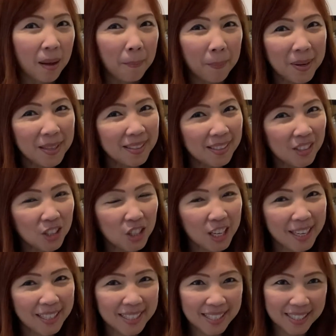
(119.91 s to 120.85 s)
But in
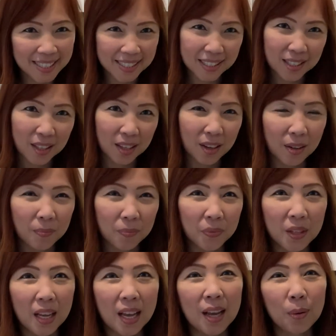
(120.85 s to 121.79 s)
Chinese,
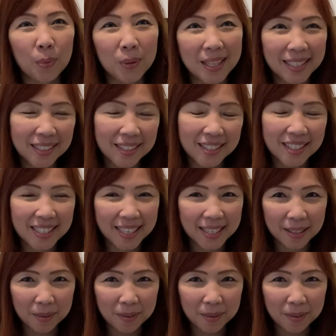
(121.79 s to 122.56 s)
we like to say